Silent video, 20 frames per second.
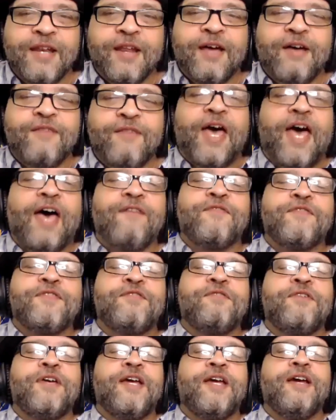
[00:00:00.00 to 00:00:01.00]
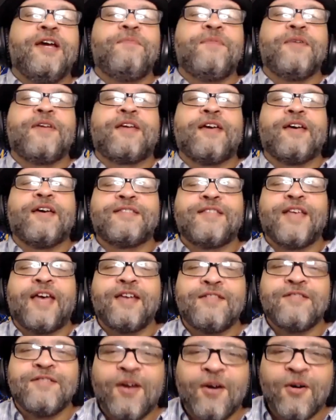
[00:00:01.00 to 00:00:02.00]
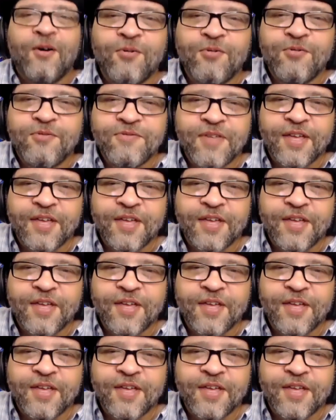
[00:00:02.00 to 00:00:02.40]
love having you here because I know